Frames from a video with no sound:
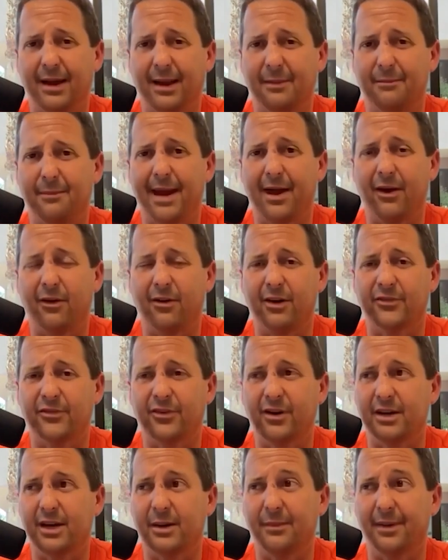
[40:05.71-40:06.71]
I got a man
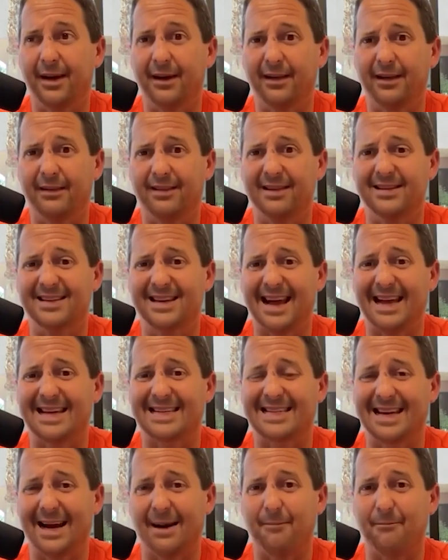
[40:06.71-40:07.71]
crush on you. I'm like, this
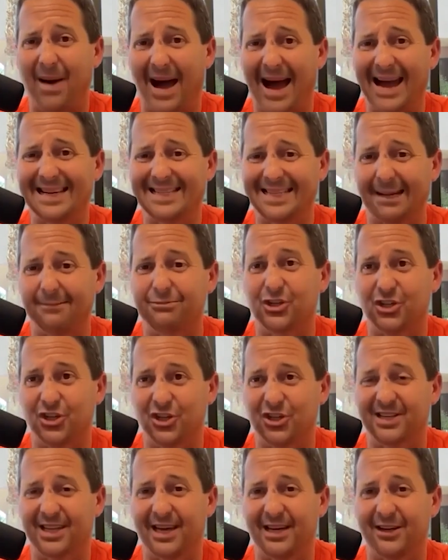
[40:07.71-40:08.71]
guy's got biceps
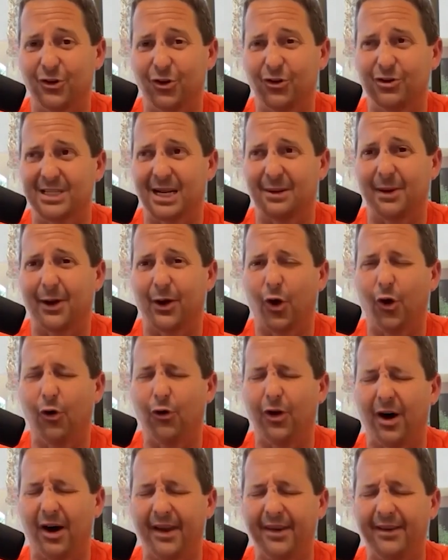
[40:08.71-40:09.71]
just like Duce. And I'm like,
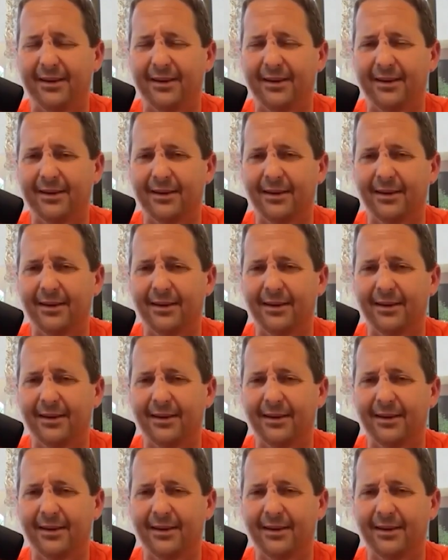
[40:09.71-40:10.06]
hold on,